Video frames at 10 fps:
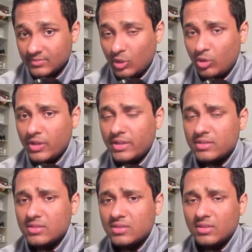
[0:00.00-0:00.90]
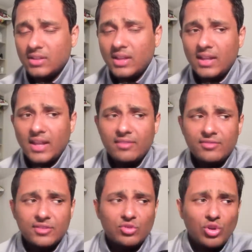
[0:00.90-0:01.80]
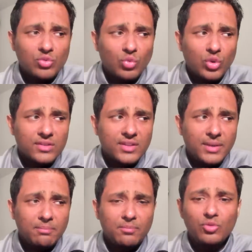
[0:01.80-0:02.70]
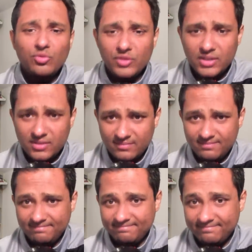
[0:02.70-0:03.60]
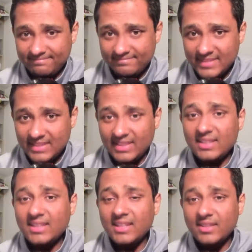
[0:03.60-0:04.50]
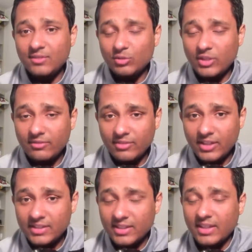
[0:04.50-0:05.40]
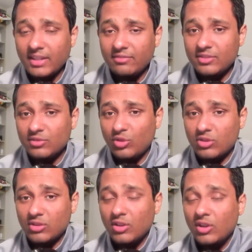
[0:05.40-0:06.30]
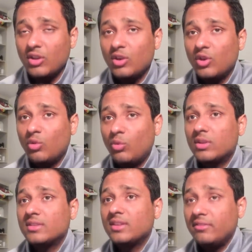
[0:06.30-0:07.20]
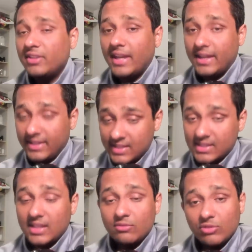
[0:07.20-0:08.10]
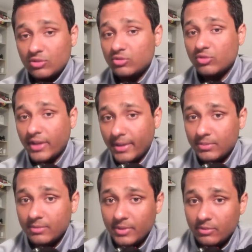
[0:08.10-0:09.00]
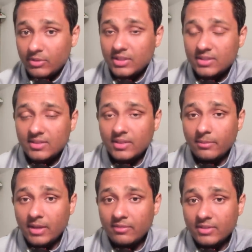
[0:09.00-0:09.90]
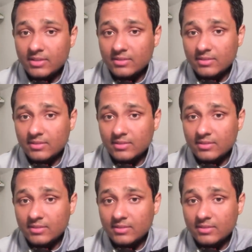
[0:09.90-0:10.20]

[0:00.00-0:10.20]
or it's life is not worth improving sun can give you that feeling that life is not worth living and yes sun was also hemmed between these three malefics